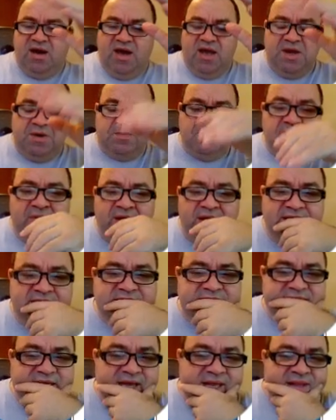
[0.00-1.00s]
a higher
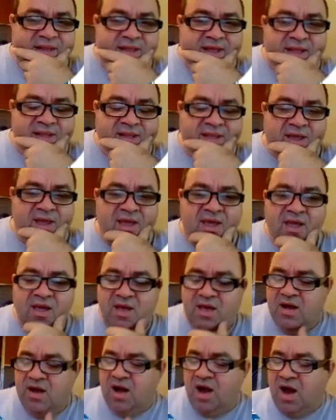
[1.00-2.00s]
price and at a
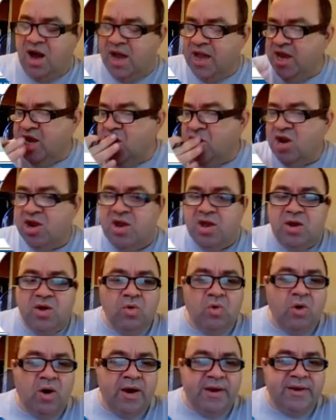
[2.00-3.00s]
higher
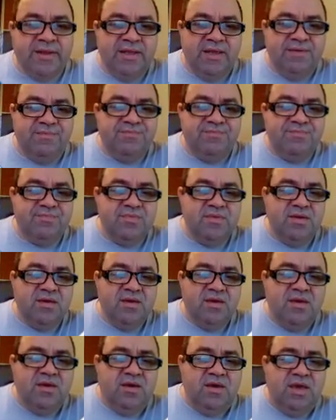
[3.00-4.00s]
quantity.
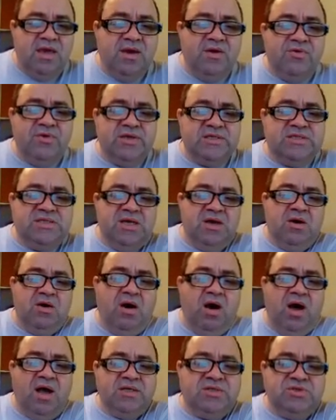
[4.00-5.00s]
Increasing
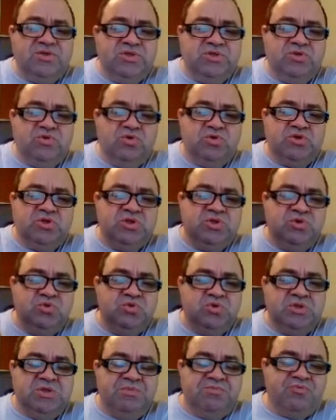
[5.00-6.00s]
cost, resources
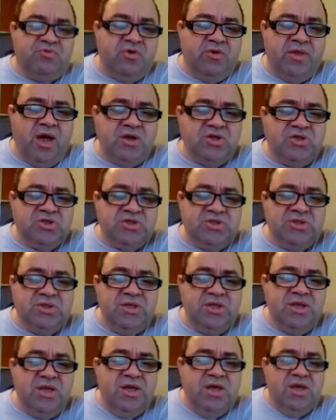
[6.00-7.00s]
used in production.
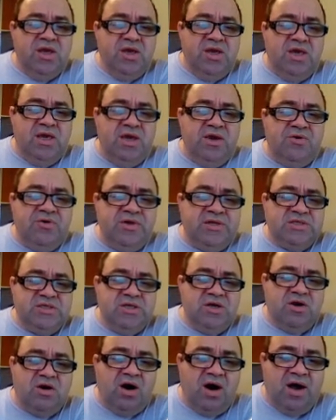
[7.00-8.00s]

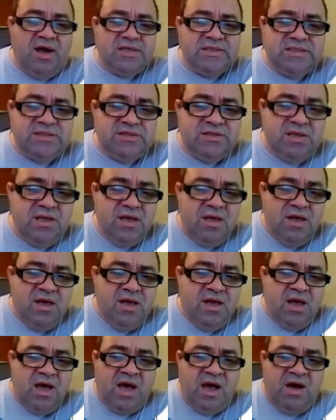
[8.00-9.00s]
Increasing cost
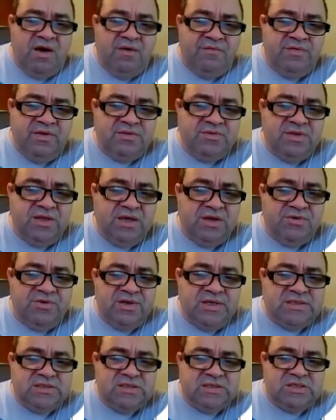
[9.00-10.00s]
will
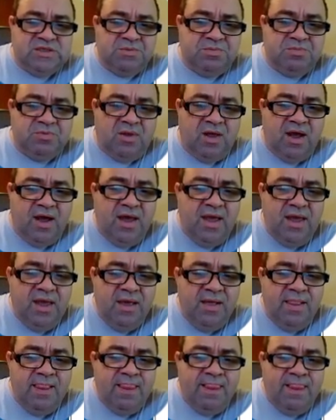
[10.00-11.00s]
decrease the supply